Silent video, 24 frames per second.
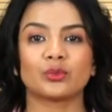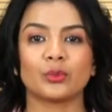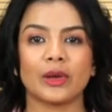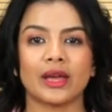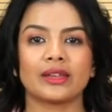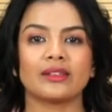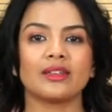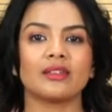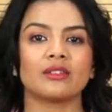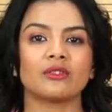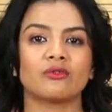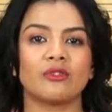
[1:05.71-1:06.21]

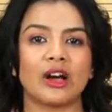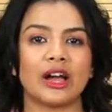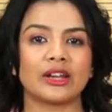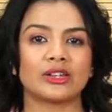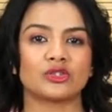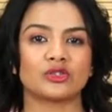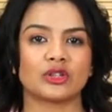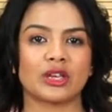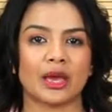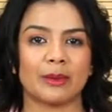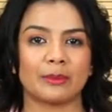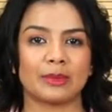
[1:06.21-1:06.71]
various
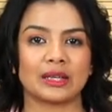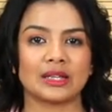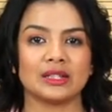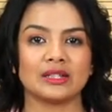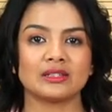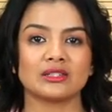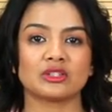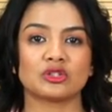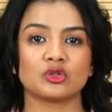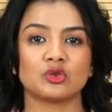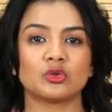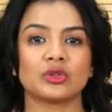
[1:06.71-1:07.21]

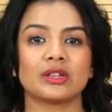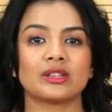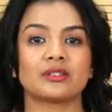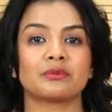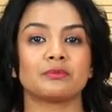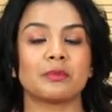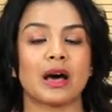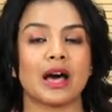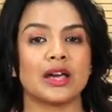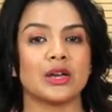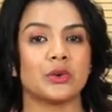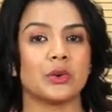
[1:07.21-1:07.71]
phytochemicals known as
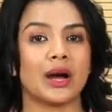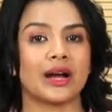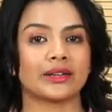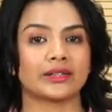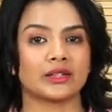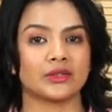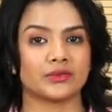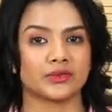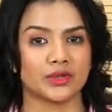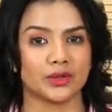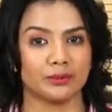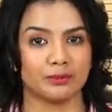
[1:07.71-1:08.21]

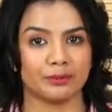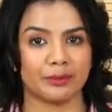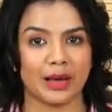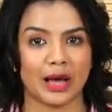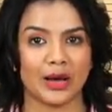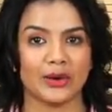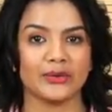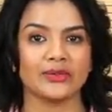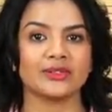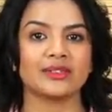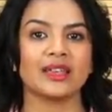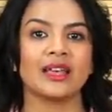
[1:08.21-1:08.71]
bioactive
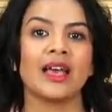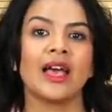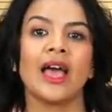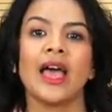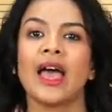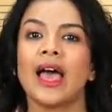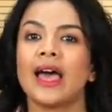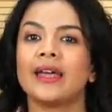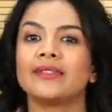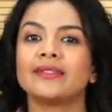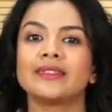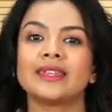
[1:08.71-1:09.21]
compounds
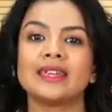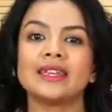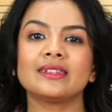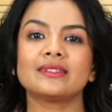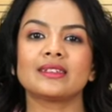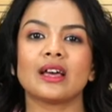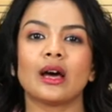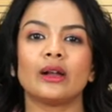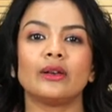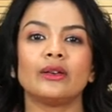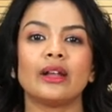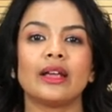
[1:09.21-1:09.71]
and these
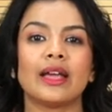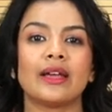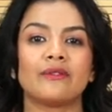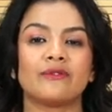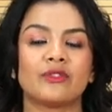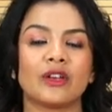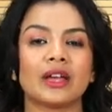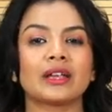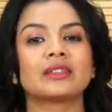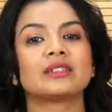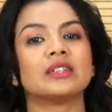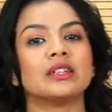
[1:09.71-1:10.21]
are
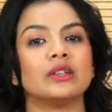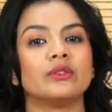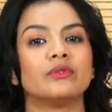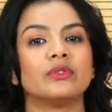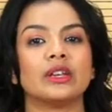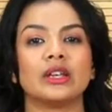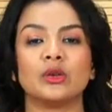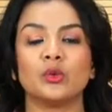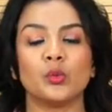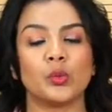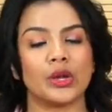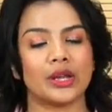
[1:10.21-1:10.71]
effective
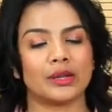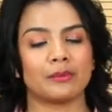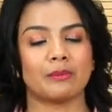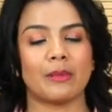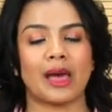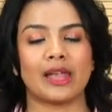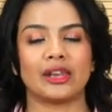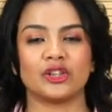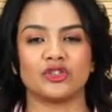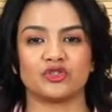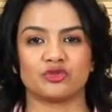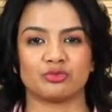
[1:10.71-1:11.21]
in weight
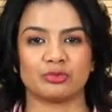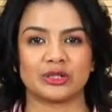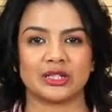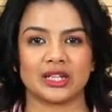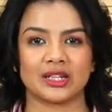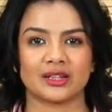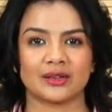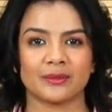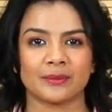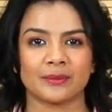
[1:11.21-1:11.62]
management.